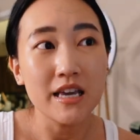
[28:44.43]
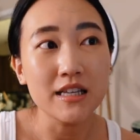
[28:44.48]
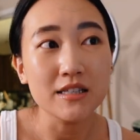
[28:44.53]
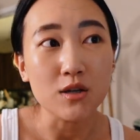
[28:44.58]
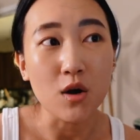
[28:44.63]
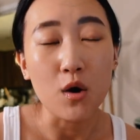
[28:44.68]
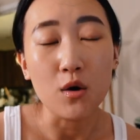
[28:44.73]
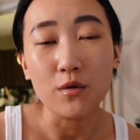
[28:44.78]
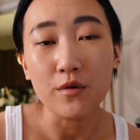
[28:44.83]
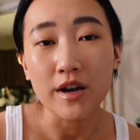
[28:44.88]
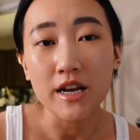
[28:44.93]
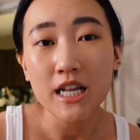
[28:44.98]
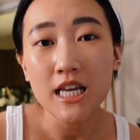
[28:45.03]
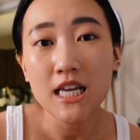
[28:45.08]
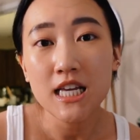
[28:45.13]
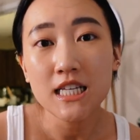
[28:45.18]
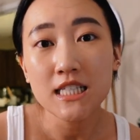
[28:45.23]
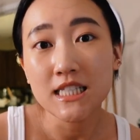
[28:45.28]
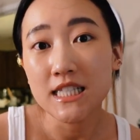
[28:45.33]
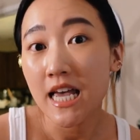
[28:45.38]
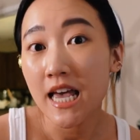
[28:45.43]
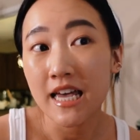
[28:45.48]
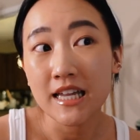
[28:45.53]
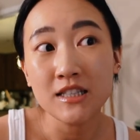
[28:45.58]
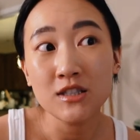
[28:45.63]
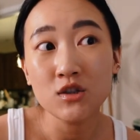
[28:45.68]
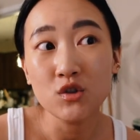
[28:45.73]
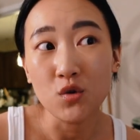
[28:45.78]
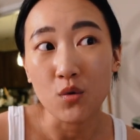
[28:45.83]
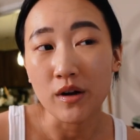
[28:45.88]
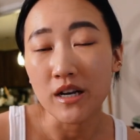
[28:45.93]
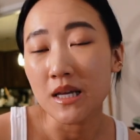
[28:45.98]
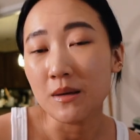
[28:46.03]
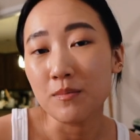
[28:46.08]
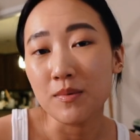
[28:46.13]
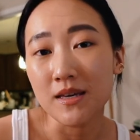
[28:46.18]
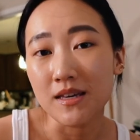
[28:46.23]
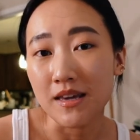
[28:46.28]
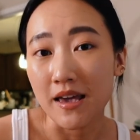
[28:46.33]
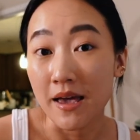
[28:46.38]
It's already 10.20
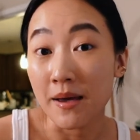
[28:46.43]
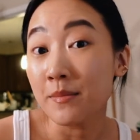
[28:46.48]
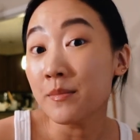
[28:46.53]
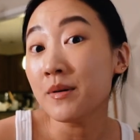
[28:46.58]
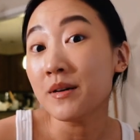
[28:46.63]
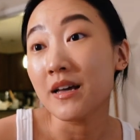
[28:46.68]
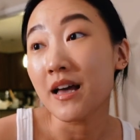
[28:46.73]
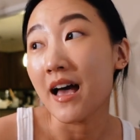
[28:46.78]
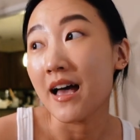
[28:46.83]
p.m.